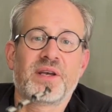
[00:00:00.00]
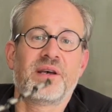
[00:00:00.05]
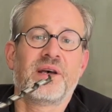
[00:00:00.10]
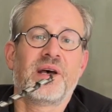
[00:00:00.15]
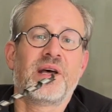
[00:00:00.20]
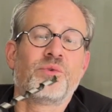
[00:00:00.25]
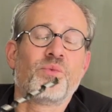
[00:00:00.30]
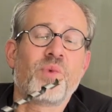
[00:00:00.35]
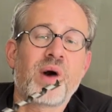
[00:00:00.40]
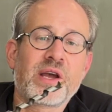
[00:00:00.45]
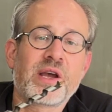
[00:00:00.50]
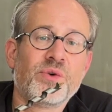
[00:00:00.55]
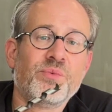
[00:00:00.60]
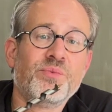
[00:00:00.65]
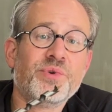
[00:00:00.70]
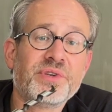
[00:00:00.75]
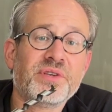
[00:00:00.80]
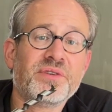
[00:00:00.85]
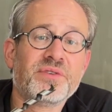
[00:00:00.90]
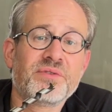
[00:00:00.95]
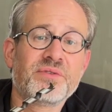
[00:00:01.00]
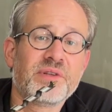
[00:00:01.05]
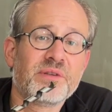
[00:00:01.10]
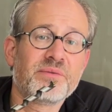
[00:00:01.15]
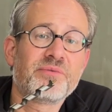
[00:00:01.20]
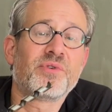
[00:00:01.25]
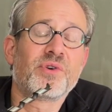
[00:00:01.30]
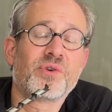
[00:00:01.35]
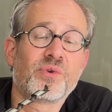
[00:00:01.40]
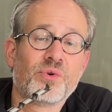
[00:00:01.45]
And why a wooden drill
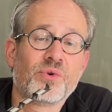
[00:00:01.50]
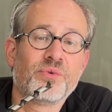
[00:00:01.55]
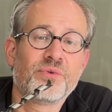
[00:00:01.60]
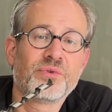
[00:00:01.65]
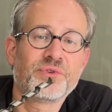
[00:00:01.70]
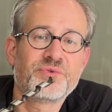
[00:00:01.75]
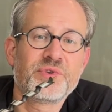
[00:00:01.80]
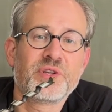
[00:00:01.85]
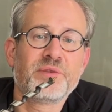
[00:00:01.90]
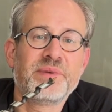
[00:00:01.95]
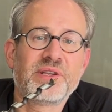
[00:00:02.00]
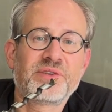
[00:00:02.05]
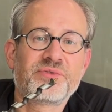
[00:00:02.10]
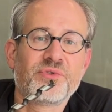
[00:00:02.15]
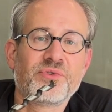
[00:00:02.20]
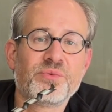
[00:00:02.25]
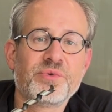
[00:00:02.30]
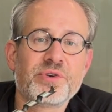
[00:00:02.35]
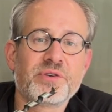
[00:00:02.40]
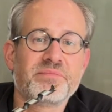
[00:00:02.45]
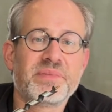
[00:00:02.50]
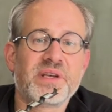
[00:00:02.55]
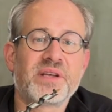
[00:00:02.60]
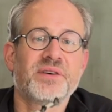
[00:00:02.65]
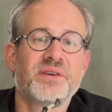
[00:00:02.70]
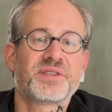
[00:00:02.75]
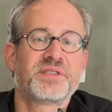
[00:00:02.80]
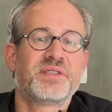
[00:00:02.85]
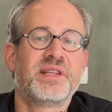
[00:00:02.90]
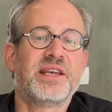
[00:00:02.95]
or a drill bit for wood?
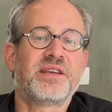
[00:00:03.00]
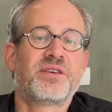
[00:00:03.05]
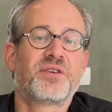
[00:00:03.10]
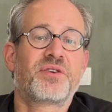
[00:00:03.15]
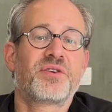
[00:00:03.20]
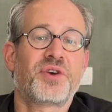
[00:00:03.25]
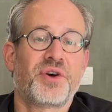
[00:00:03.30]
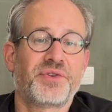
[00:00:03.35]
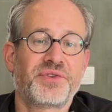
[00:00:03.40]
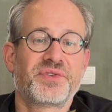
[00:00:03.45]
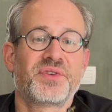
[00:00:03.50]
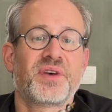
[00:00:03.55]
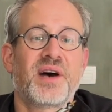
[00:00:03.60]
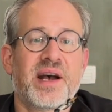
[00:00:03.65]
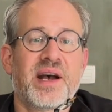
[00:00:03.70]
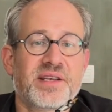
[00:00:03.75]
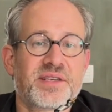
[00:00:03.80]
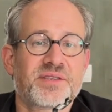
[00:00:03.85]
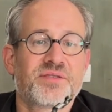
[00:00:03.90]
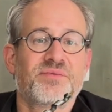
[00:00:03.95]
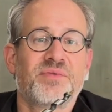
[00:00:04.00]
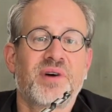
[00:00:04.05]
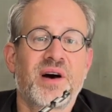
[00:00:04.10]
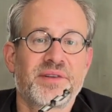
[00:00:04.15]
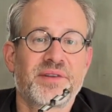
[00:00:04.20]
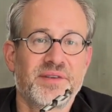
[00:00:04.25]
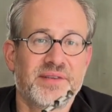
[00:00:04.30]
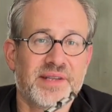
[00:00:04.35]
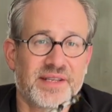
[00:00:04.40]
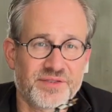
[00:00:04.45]
Because they cut ice
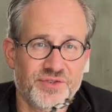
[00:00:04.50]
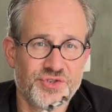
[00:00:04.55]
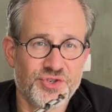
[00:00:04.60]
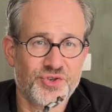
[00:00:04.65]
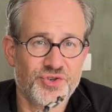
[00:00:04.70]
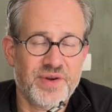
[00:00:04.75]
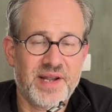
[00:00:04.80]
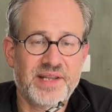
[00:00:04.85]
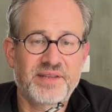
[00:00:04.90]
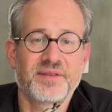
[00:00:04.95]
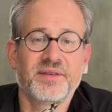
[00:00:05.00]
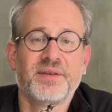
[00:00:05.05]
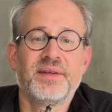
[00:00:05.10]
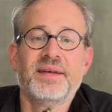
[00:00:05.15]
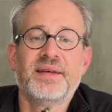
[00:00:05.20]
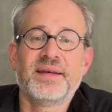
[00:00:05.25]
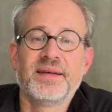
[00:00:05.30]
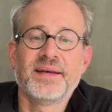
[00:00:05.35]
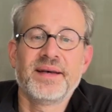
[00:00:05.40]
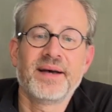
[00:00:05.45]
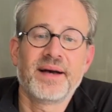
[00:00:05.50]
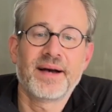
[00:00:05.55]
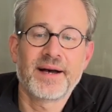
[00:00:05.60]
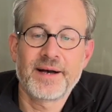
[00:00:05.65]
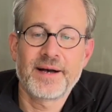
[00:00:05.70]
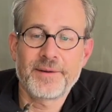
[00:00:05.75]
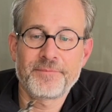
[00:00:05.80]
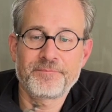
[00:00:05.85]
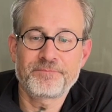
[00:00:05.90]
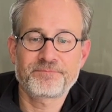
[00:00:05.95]
rather than shred.
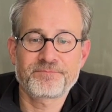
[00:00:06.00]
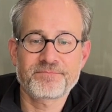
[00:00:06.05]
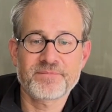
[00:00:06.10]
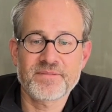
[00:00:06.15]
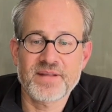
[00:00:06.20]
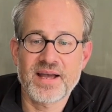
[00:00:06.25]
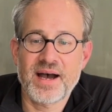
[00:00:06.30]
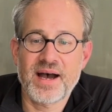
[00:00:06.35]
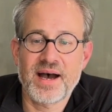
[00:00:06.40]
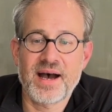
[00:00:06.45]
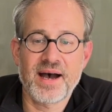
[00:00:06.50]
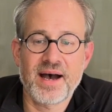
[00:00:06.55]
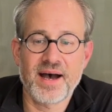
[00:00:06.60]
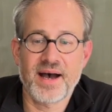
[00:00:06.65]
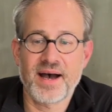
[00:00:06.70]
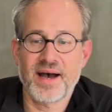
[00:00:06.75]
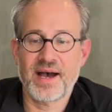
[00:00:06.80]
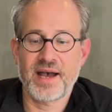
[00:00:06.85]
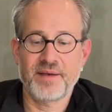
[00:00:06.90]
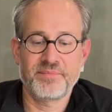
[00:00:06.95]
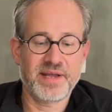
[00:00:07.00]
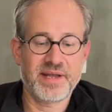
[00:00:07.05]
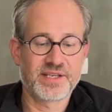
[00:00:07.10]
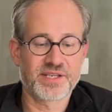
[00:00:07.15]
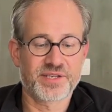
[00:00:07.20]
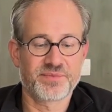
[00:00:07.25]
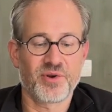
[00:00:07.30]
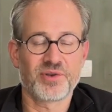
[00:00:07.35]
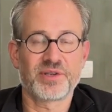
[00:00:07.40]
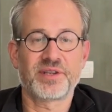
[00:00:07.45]
I made a
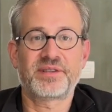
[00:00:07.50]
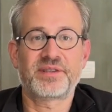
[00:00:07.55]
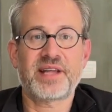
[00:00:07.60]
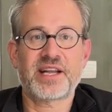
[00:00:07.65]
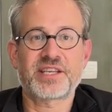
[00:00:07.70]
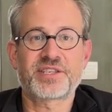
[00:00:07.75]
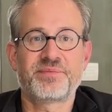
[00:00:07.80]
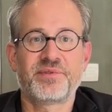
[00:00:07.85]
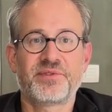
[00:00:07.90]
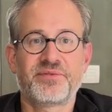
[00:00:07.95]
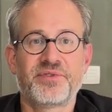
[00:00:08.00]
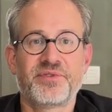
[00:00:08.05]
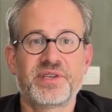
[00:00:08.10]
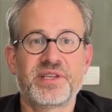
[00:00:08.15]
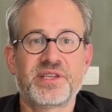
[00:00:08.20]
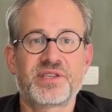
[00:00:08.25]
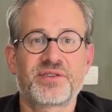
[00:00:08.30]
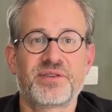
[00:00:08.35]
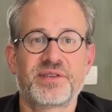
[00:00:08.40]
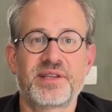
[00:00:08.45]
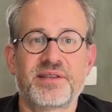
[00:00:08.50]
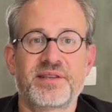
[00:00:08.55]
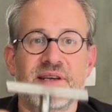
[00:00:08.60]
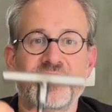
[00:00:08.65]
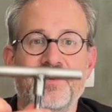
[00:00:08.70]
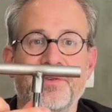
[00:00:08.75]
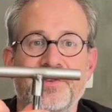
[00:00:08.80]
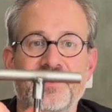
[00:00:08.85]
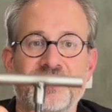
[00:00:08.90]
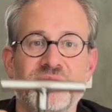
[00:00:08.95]
small attachment for this so that I
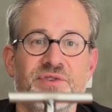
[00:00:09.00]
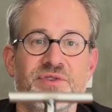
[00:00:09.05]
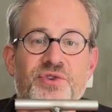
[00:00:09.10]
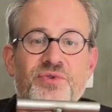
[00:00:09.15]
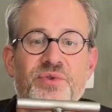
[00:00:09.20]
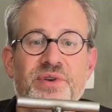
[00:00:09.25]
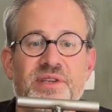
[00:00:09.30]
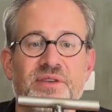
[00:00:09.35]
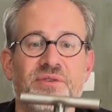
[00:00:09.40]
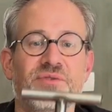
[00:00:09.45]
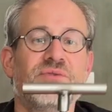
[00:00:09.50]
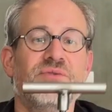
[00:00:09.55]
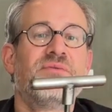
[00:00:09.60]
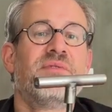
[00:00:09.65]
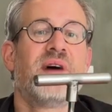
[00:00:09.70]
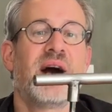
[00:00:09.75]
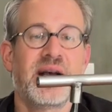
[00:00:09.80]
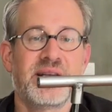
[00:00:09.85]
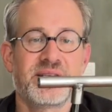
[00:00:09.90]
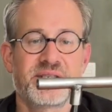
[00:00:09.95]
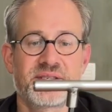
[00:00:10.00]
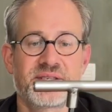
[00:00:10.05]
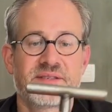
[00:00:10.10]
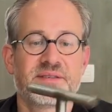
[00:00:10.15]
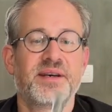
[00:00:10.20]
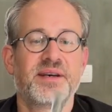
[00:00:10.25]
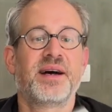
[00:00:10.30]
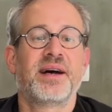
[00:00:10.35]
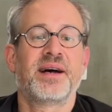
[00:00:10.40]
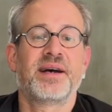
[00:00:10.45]
could screw it into ice.
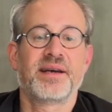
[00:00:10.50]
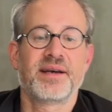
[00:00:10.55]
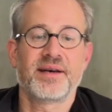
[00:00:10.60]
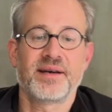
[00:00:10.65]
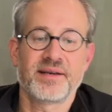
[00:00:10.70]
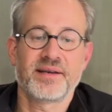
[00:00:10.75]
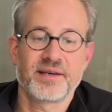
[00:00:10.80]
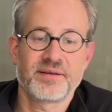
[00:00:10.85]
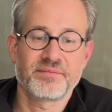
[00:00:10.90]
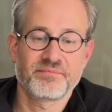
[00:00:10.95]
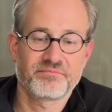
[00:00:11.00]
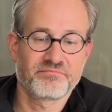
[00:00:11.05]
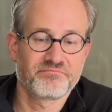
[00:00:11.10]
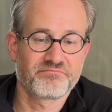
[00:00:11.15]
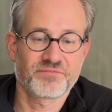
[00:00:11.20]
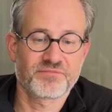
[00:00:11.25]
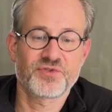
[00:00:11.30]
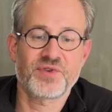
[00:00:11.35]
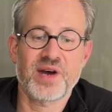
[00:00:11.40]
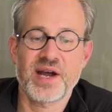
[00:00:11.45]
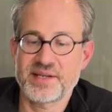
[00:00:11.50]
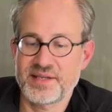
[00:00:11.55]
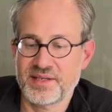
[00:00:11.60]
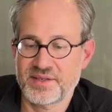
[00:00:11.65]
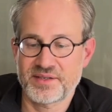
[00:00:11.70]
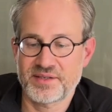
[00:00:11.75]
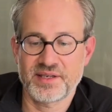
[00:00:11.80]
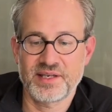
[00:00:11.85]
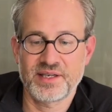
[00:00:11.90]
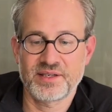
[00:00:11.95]
I tried
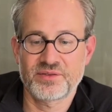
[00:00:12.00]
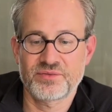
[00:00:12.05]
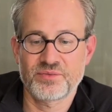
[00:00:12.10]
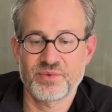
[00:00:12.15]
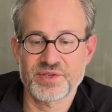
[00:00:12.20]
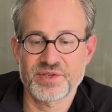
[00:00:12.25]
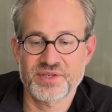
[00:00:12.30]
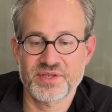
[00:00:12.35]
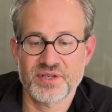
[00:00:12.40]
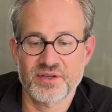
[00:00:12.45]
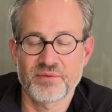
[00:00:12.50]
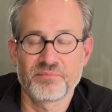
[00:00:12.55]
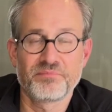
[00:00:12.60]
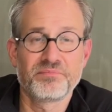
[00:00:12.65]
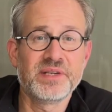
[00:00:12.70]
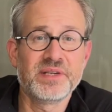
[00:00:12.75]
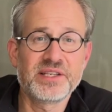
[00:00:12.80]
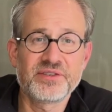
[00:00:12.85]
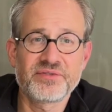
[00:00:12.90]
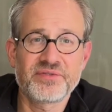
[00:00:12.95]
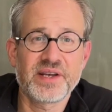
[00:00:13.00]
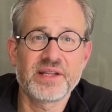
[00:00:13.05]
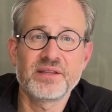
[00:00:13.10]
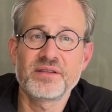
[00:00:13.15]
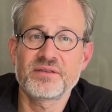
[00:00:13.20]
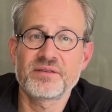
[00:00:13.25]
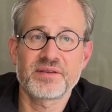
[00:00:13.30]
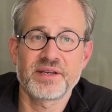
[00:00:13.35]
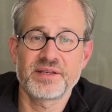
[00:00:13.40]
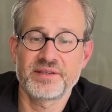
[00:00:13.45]
it. It was a complete
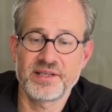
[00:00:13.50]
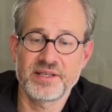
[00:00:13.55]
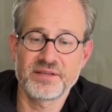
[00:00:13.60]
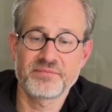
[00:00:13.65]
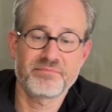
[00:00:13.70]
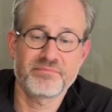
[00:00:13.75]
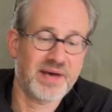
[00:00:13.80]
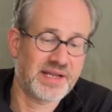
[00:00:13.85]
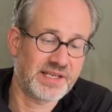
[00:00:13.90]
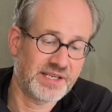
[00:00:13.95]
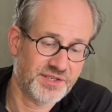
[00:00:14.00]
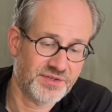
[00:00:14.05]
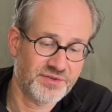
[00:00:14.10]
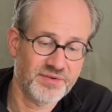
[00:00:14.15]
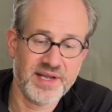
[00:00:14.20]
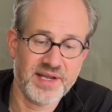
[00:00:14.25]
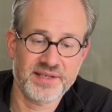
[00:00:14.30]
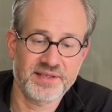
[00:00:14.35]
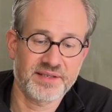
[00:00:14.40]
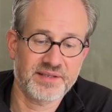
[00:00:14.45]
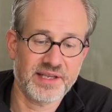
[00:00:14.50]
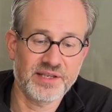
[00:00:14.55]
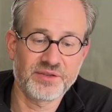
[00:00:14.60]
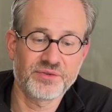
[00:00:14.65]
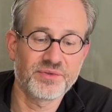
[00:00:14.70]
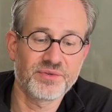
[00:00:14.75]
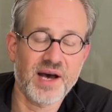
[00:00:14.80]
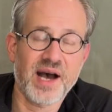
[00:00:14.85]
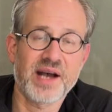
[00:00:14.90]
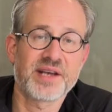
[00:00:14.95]
failure. I didn't manage to get it
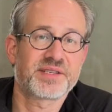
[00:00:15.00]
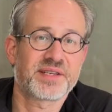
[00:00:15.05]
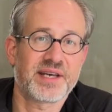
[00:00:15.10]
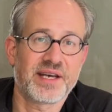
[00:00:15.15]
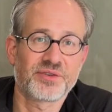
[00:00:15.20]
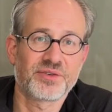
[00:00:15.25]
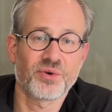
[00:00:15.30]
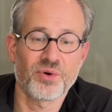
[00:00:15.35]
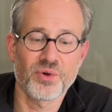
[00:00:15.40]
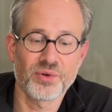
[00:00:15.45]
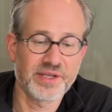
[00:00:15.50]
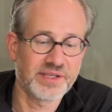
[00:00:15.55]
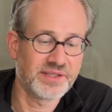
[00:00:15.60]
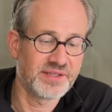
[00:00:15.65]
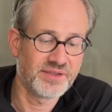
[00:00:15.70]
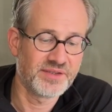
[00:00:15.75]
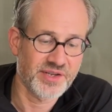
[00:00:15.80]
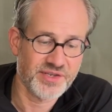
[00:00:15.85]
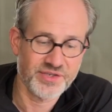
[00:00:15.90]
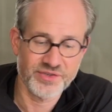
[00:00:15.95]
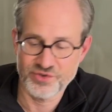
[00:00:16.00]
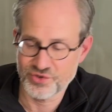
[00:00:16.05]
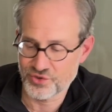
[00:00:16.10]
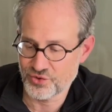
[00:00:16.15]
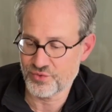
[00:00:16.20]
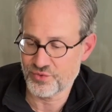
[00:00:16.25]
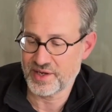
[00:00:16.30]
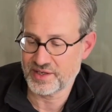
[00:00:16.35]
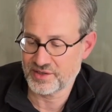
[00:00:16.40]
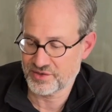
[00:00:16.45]
into the ice at all. It doesn't
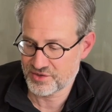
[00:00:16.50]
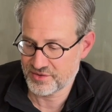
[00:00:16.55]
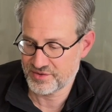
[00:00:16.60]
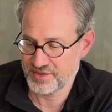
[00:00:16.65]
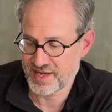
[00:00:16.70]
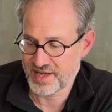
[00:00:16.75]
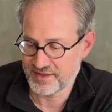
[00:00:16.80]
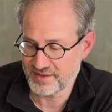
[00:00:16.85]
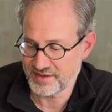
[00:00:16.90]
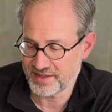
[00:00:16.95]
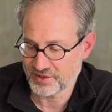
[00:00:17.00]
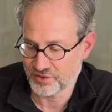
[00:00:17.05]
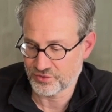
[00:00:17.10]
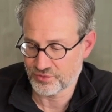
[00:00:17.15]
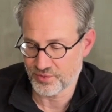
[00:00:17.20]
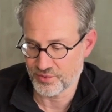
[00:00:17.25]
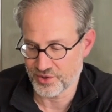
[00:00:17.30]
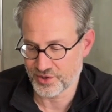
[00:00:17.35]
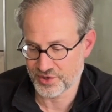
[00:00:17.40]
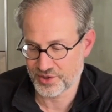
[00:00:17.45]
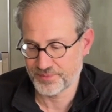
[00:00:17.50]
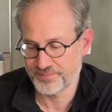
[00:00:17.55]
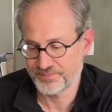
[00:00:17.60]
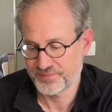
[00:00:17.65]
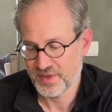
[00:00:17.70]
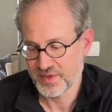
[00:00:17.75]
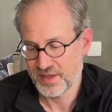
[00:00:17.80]
screw in, so that didn't work.